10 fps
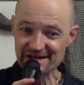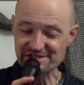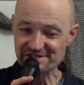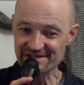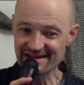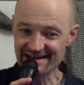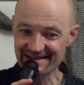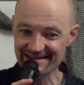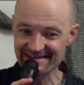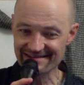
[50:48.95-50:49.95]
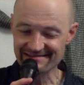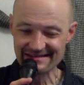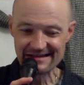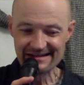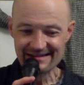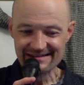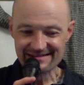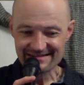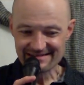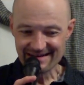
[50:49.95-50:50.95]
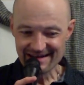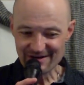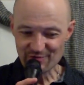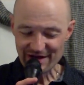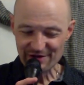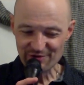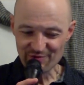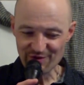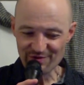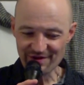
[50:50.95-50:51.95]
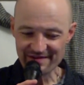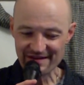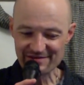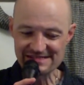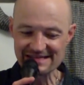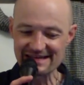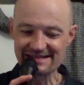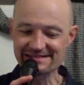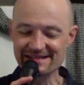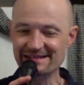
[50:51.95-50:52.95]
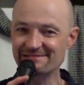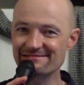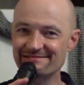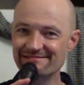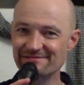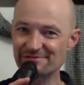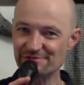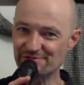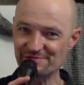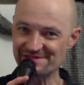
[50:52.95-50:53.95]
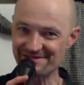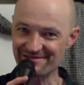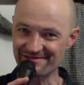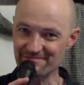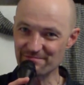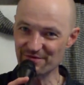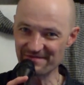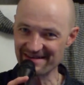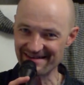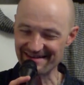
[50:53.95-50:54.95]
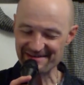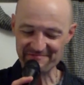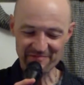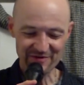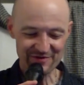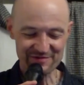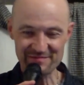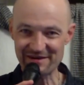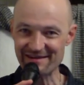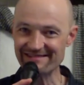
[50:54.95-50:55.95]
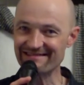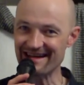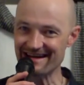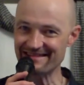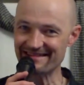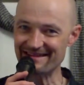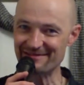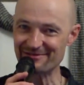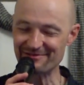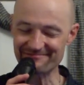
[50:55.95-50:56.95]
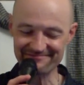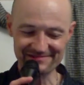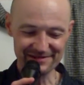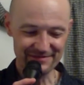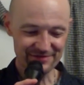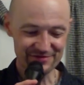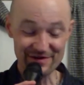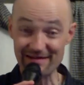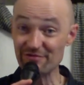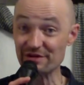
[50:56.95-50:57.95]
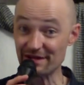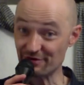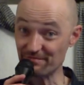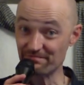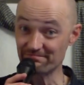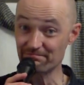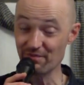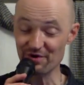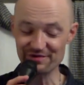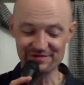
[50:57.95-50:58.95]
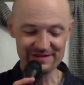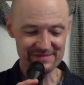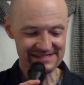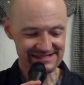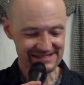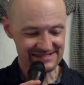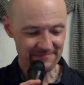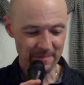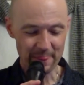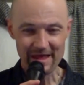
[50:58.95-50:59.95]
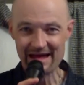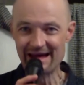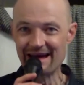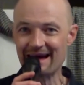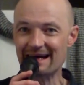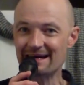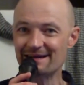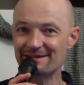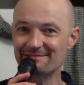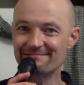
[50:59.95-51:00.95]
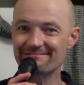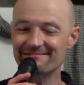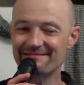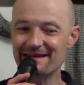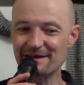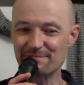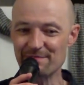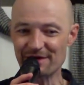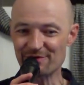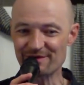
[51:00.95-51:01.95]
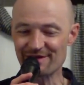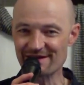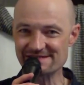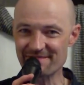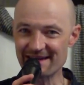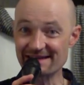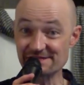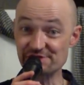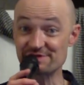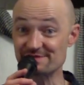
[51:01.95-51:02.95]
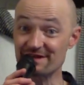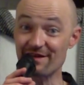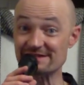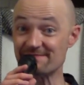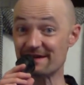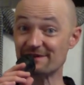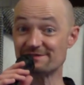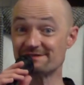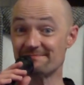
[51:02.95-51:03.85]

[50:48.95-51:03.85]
she had a regular role on there as Etienne Toussaint Bouvier, who had married Anthony, their delivery driver and later partner in the business. And he had met her in Las Vegas, and she was a Las Vegas